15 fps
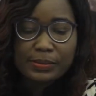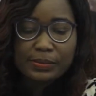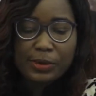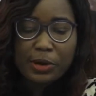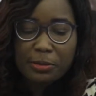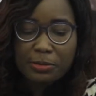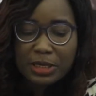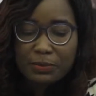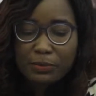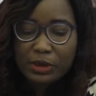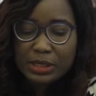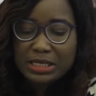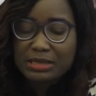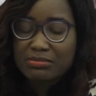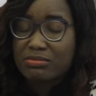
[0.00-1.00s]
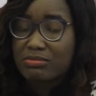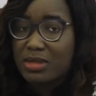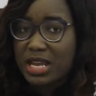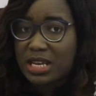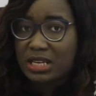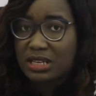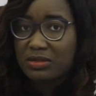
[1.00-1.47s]
Public bodies
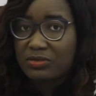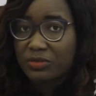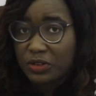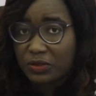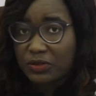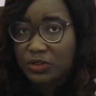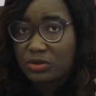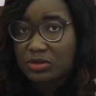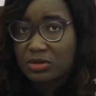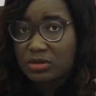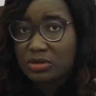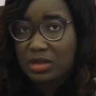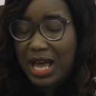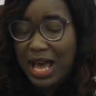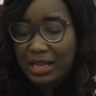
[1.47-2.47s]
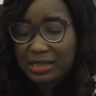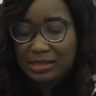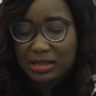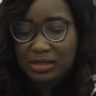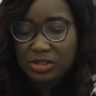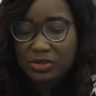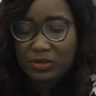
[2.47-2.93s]
may refuse
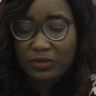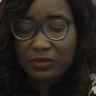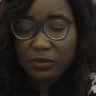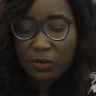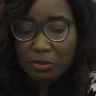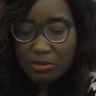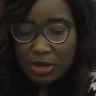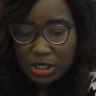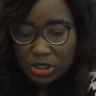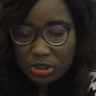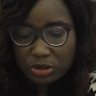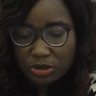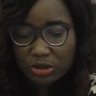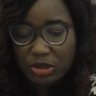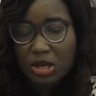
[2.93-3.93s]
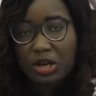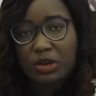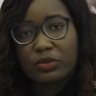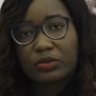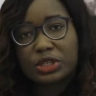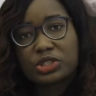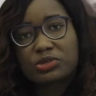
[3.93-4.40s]
access to information
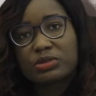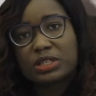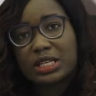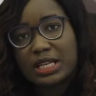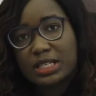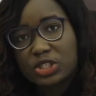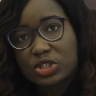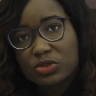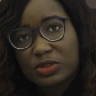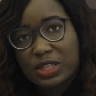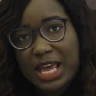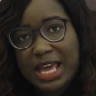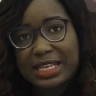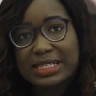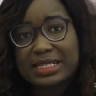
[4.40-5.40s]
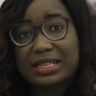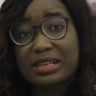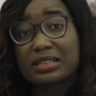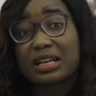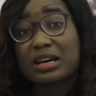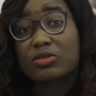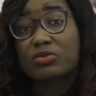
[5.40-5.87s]
which relates to their
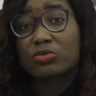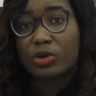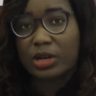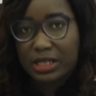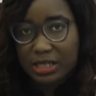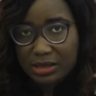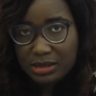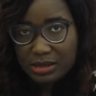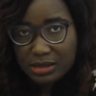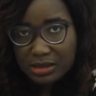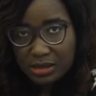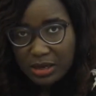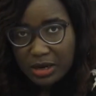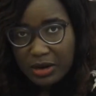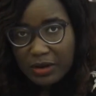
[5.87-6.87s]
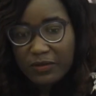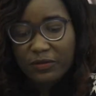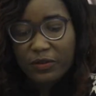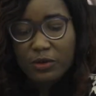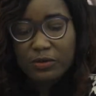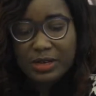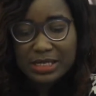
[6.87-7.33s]
internal workings.
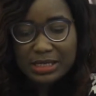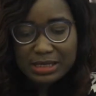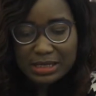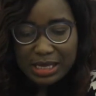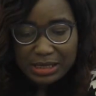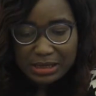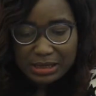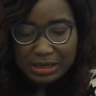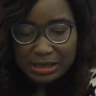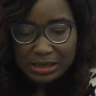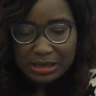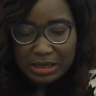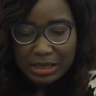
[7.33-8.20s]
For instance,